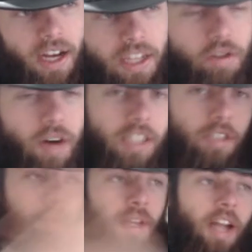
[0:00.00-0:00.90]
he tries to
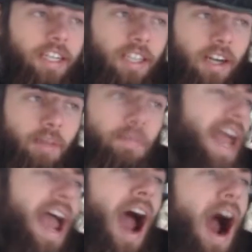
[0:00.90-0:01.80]
be like, uh,
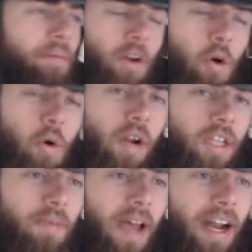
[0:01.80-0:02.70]
yeah, I'm the
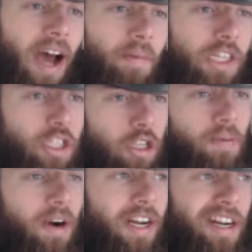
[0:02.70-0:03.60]
coolest man. I'm a
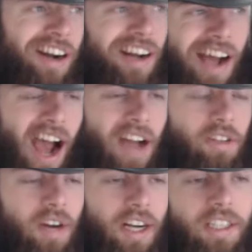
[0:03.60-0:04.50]
superhero. I'm
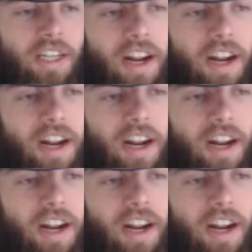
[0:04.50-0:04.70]
trying to kind